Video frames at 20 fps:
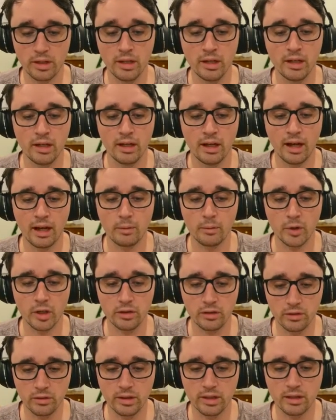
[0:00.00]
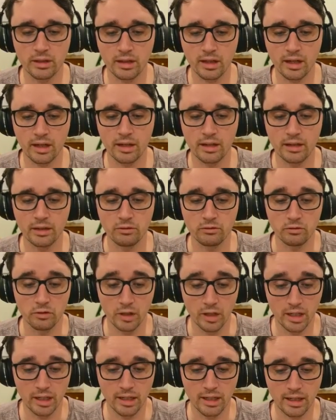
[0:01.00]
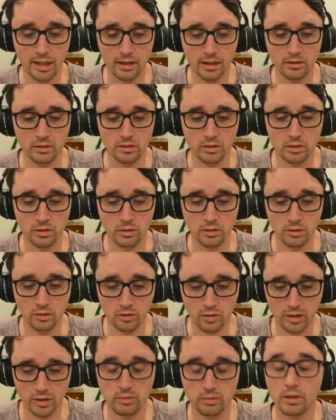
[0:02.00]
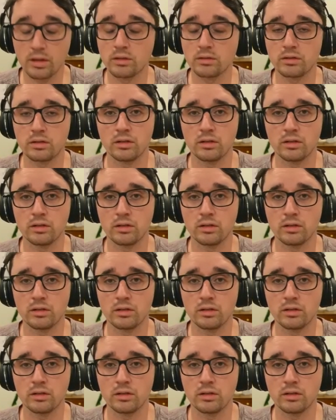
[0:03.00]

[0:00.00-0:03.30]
And by doing that, it really allows Cresswell to